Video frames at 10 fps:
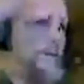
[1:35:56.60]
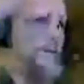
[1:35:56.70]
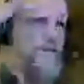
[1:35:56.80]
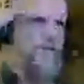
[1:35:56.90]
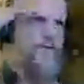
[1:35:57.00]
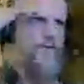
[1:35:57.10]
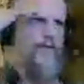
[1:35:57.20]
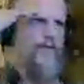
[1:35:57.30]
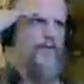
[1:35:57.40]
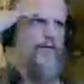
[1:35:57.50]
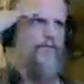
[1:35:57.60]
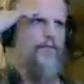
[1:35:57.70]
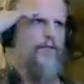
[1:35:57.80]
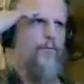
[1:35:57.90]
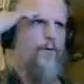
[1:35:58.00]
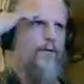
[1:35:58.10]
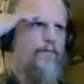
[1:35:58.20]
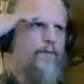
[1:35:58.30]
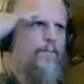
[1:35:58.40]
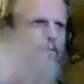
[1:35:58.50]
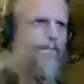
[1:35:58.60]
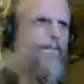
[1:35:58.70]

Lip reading: My salute to each and every single one of you.